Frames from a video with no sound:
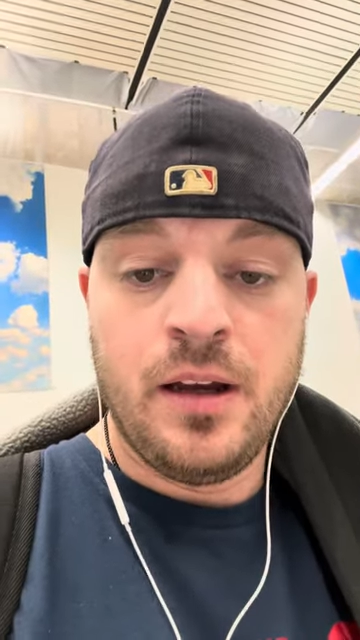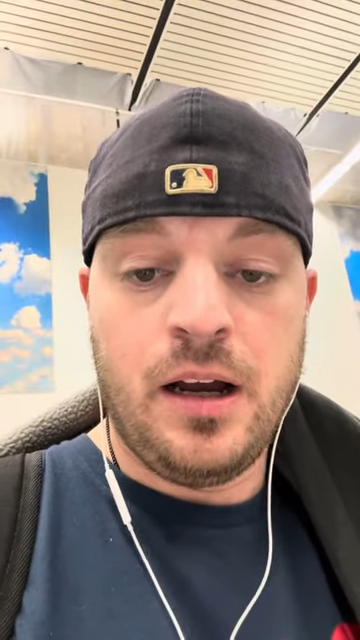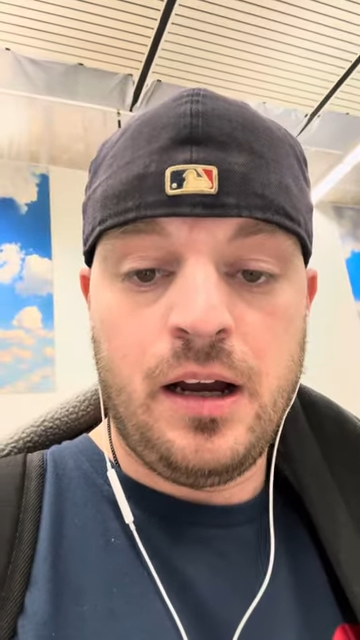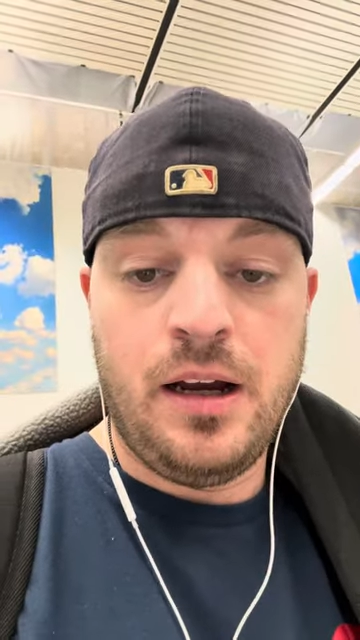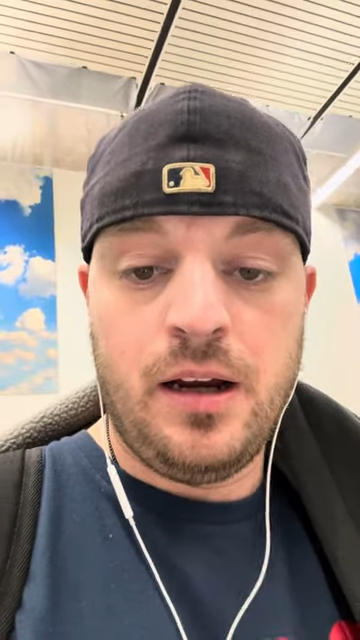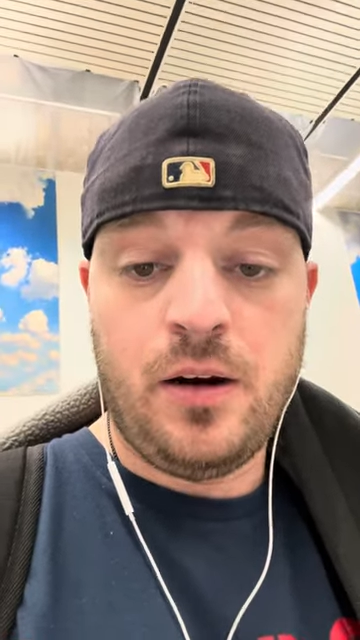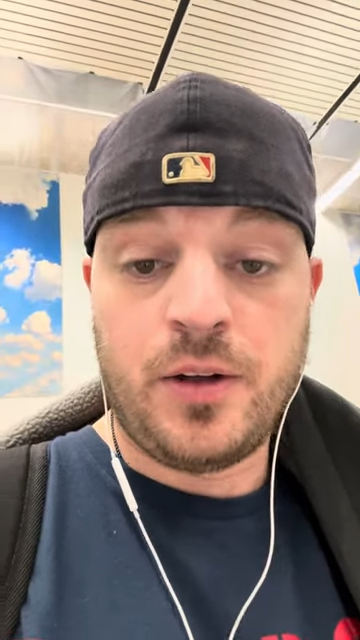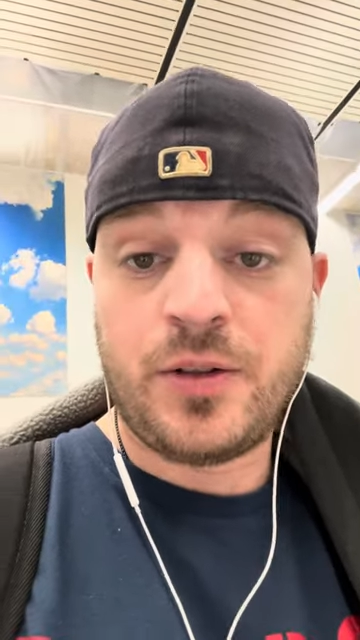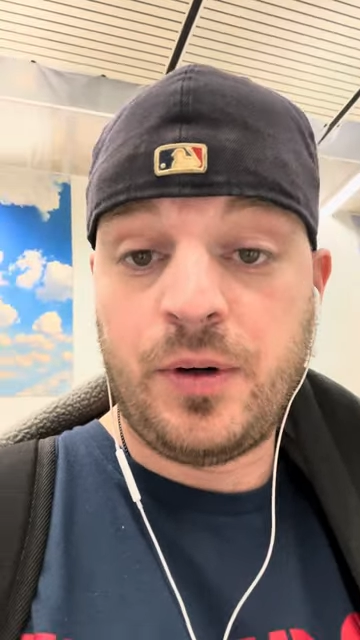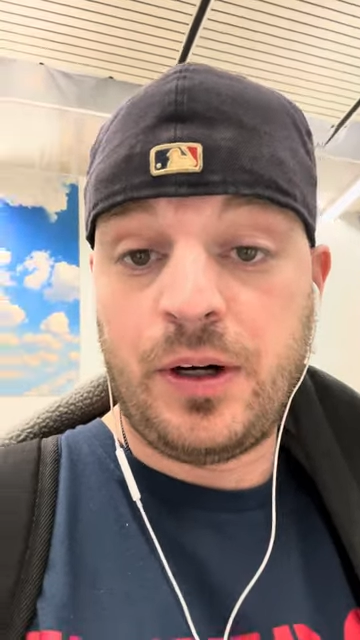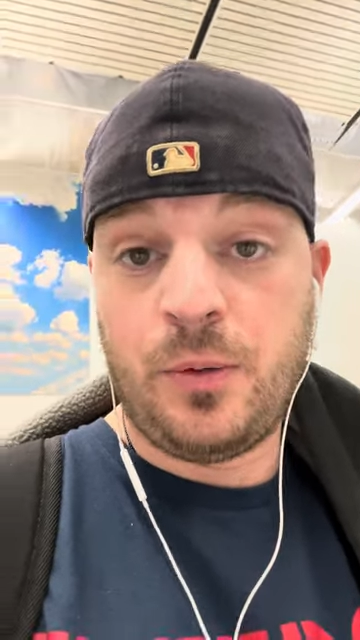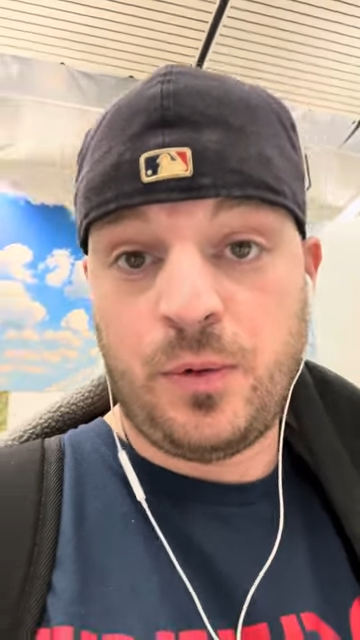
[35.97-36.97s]
Uh,
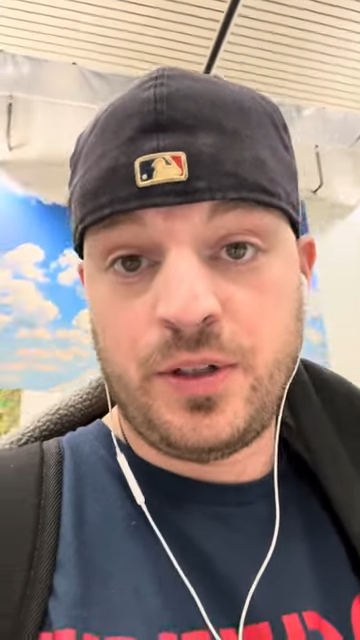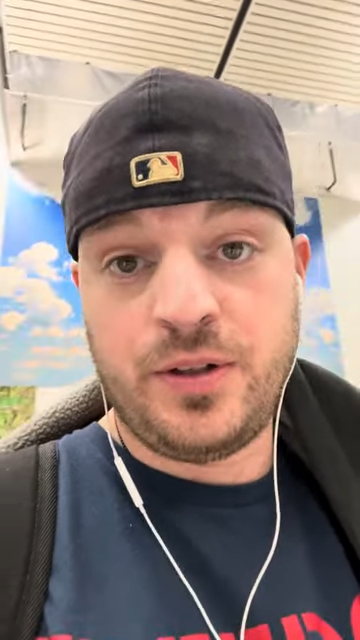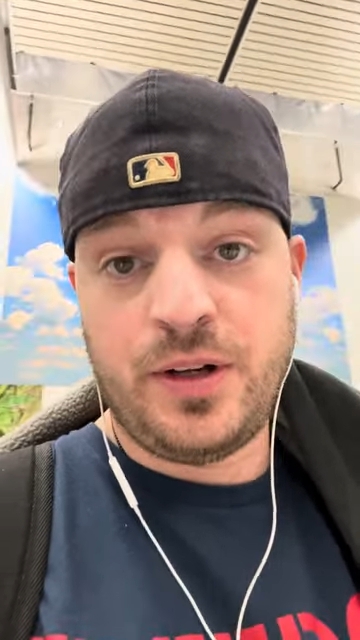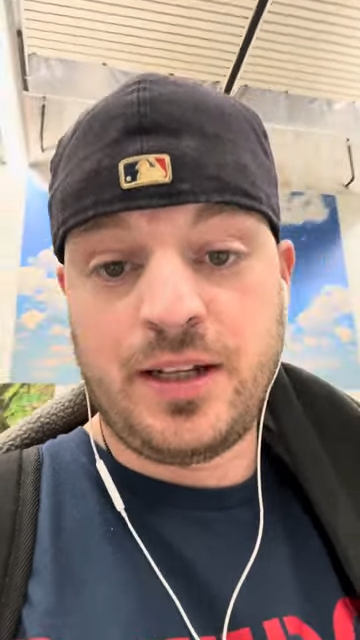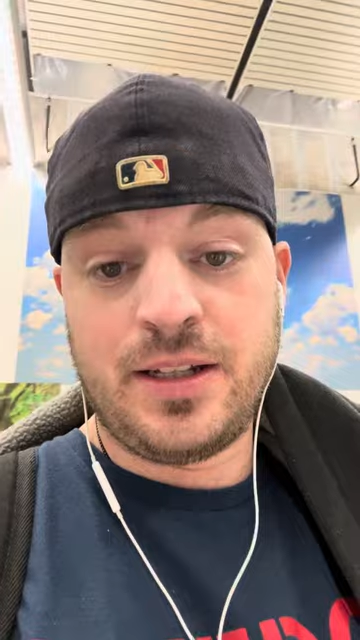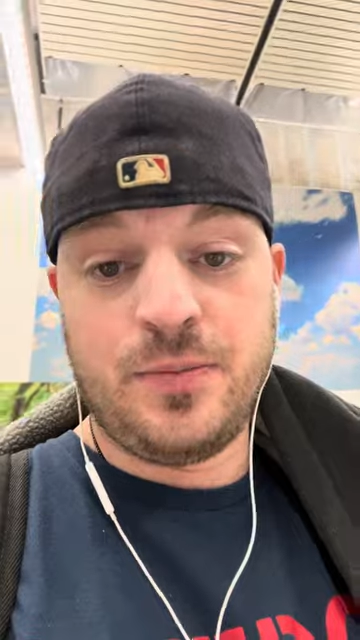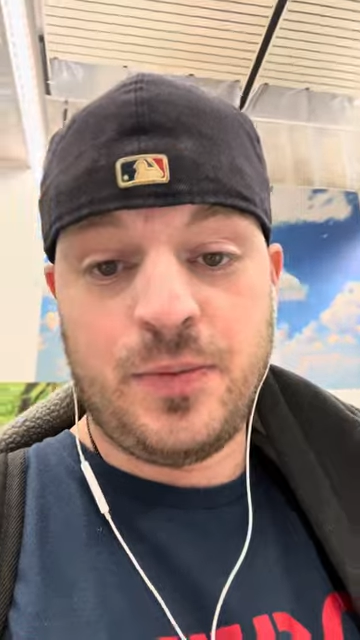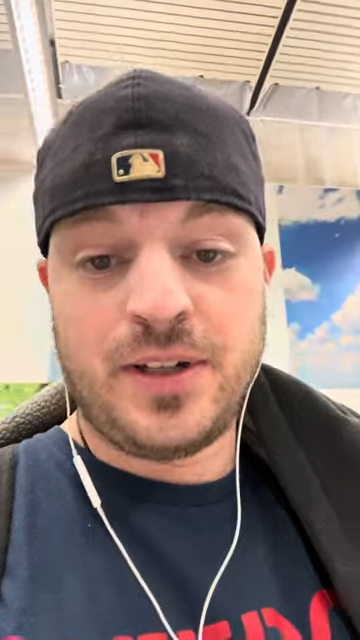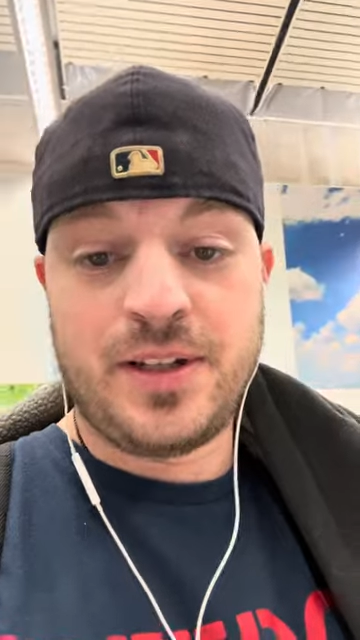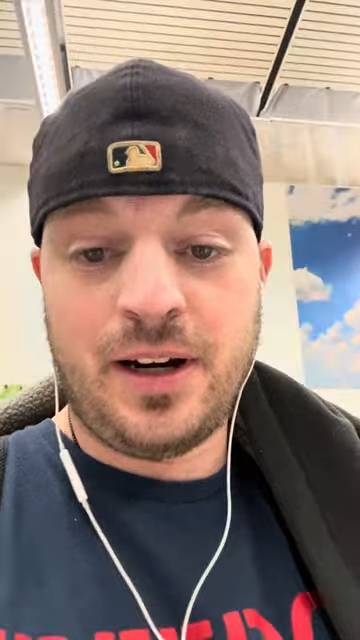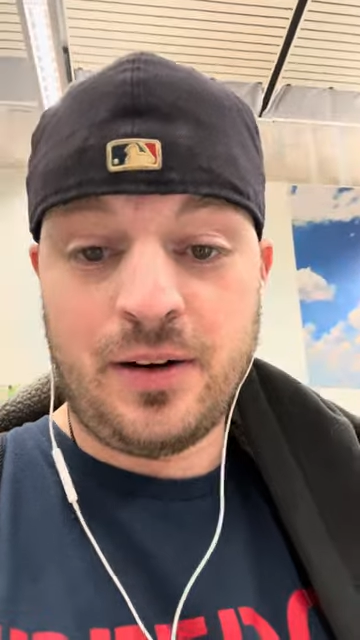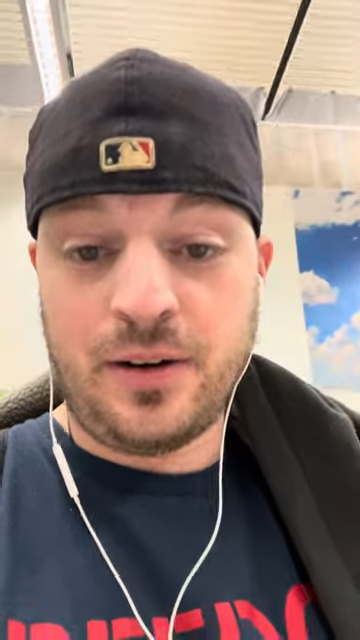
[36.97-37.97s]
also, I don't want you guys to
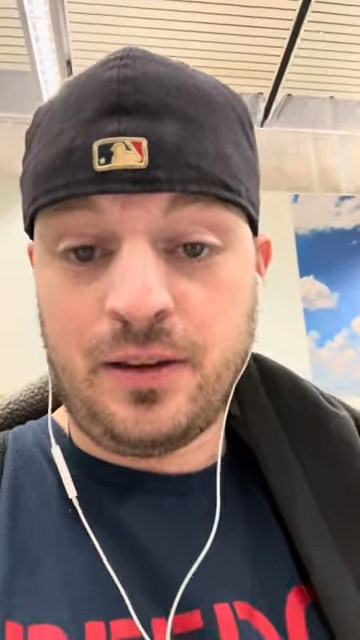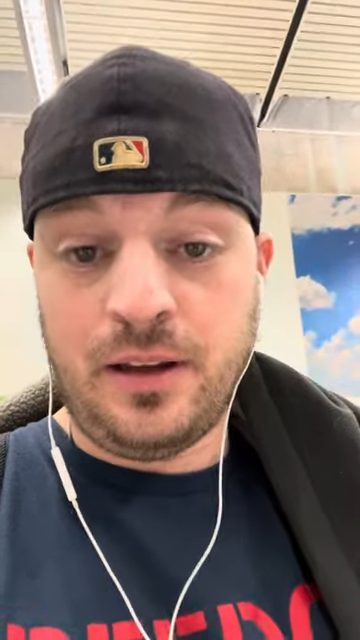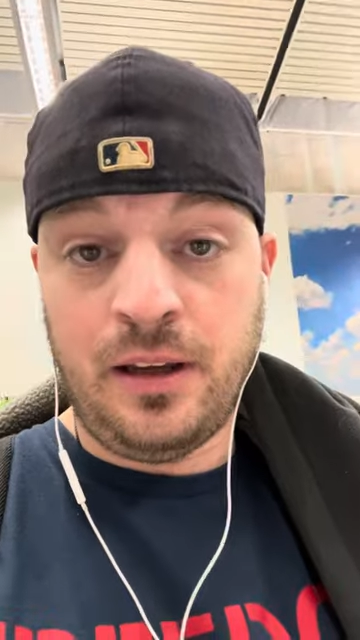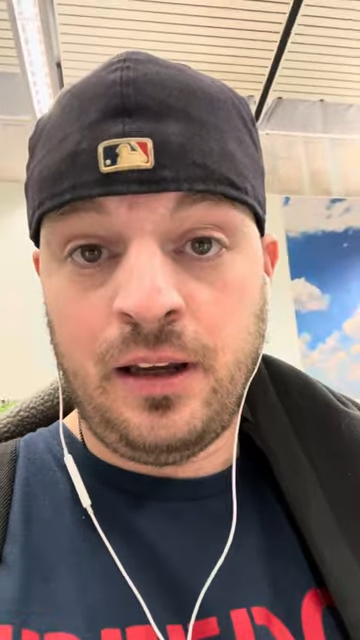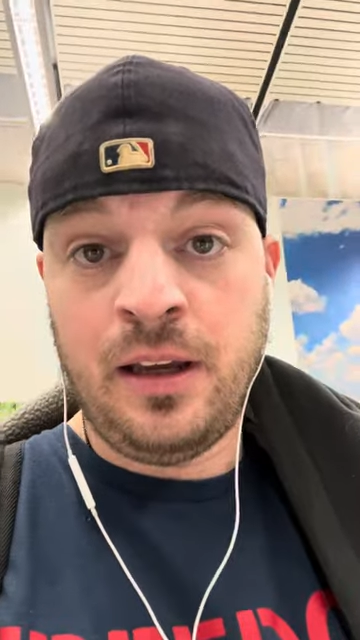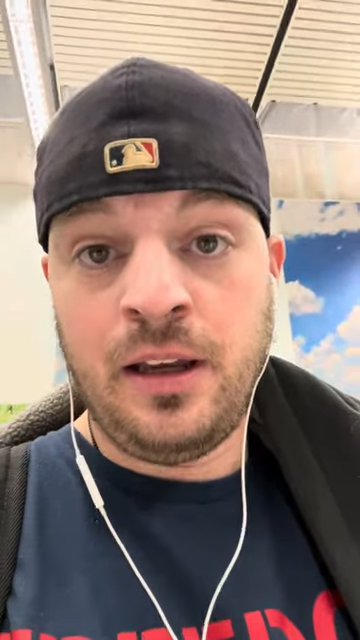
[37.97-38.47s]
miss out on the